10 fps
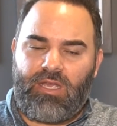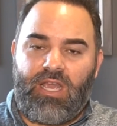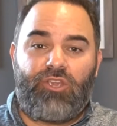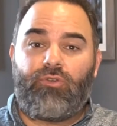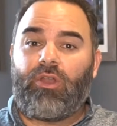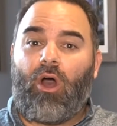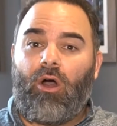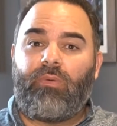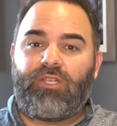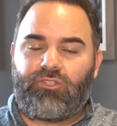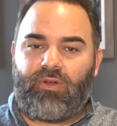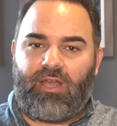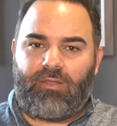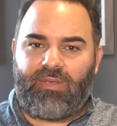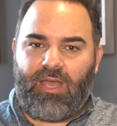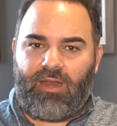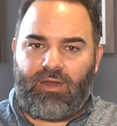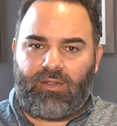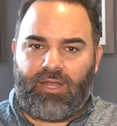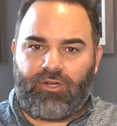You can always try them again at
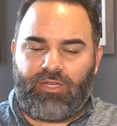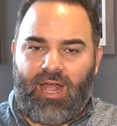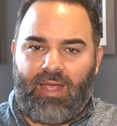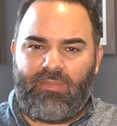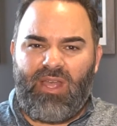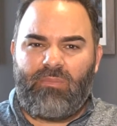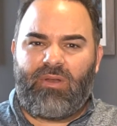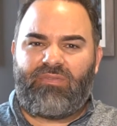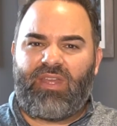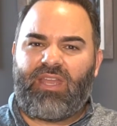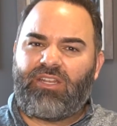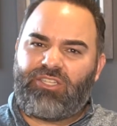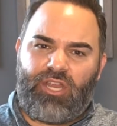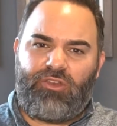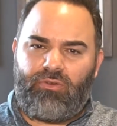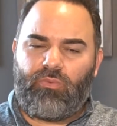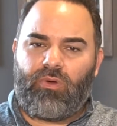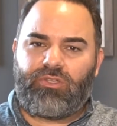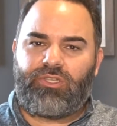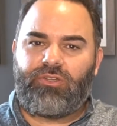a later time, but if they continue to
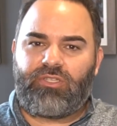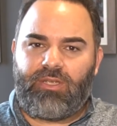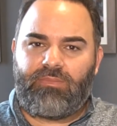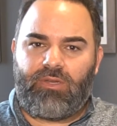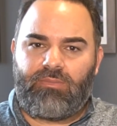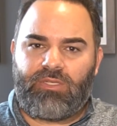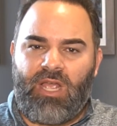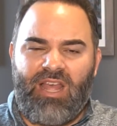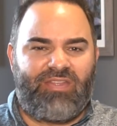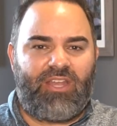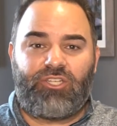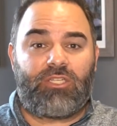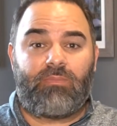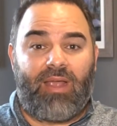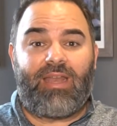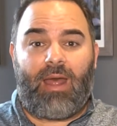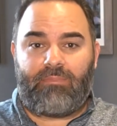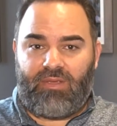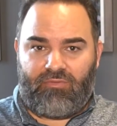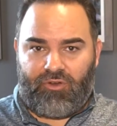worsen your symptoms, they just might not
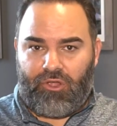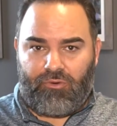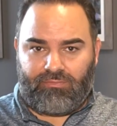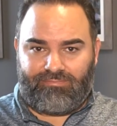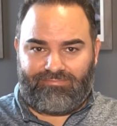be for you.